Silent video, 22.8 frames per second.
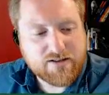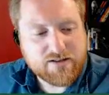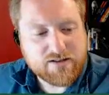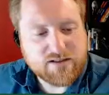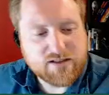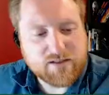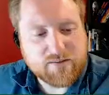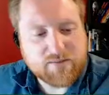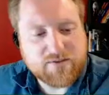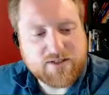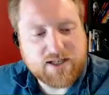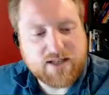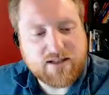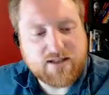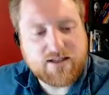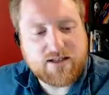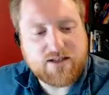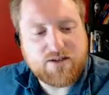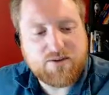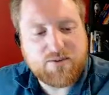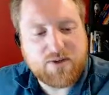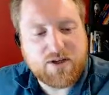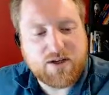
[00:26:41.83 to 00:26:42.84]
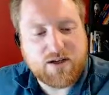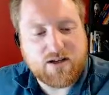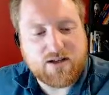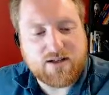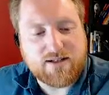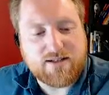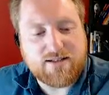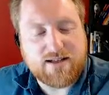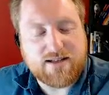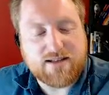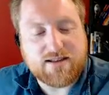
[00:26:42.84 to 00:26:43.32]
I'm telling you, we ought
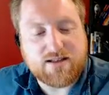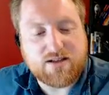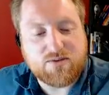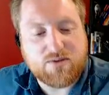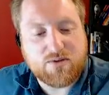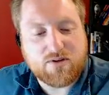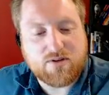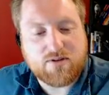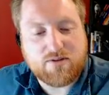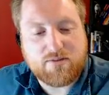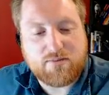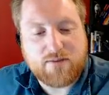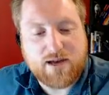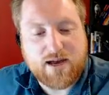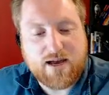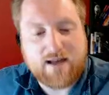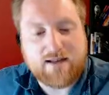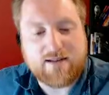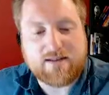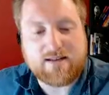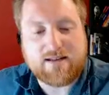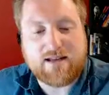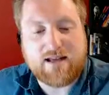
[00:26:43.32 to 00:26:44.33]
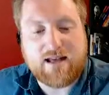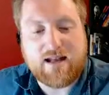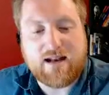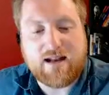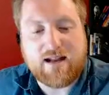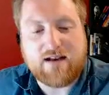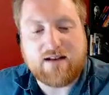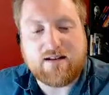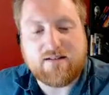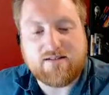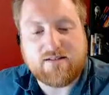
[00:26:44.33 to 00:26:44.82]
to take the northern pass, get
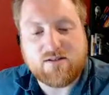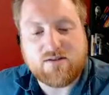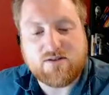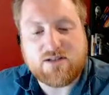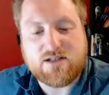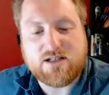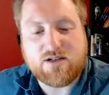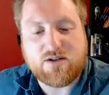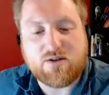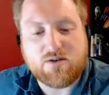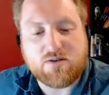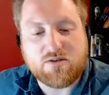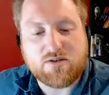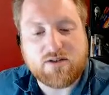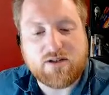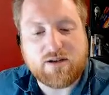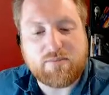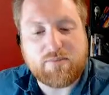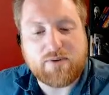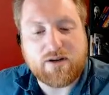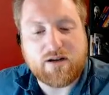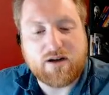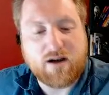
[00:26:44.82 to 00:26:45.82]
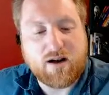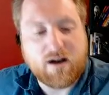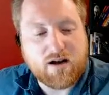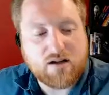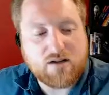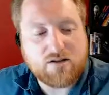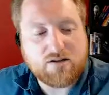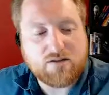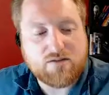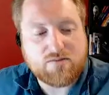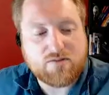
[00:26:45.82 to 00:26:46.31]
an associate holdup in
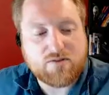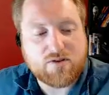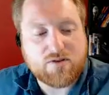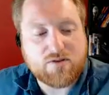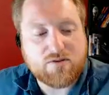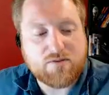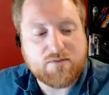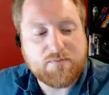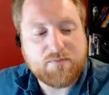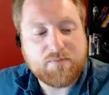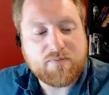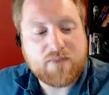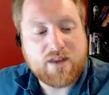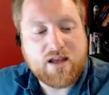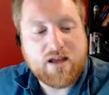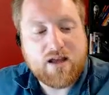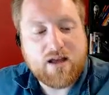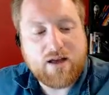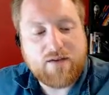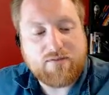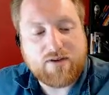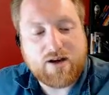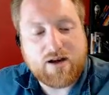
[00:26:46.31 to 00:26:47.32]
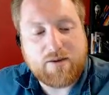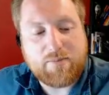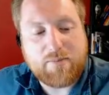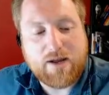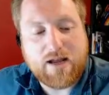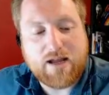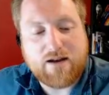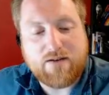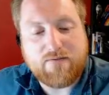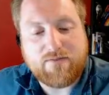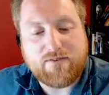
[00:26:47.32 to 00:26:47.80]
Hollow Root. I've got to
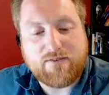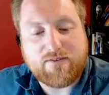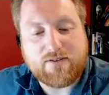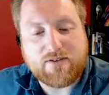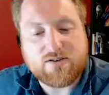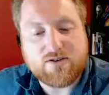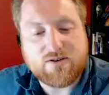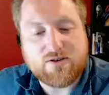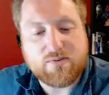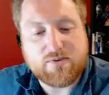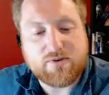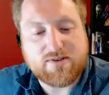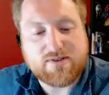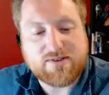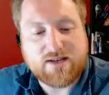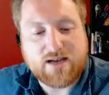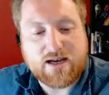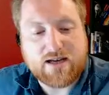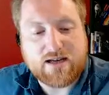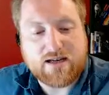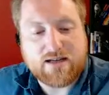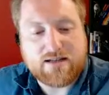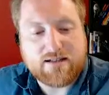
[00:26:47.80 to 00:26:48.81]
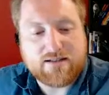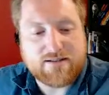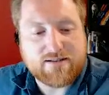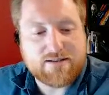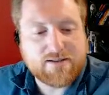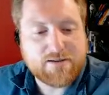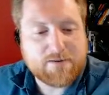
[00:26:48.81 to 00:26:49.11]
pay it a visit too, besides.